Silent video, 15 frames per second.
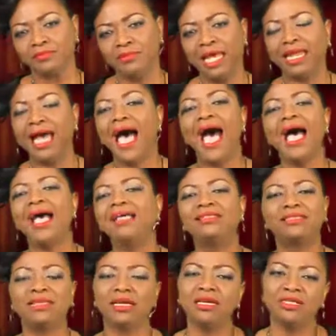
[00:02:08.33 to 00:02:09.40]
that
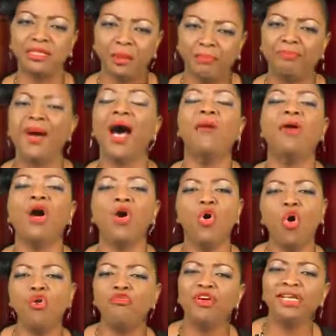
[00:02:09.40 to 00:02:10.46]
has the power
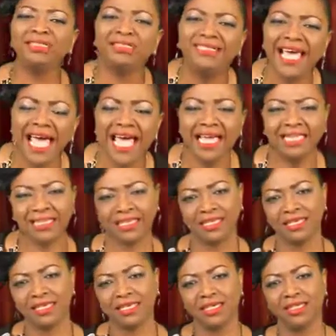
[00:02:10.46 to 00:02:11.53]
over death,
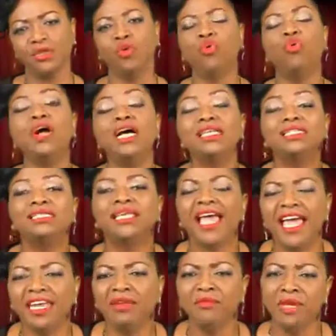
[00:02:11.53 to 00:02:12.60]
the worst
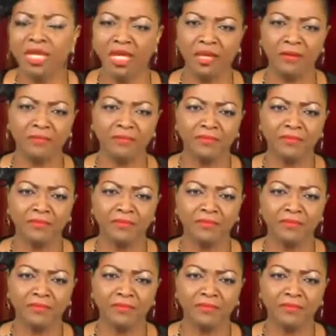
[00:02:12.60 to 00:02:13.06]
enemy.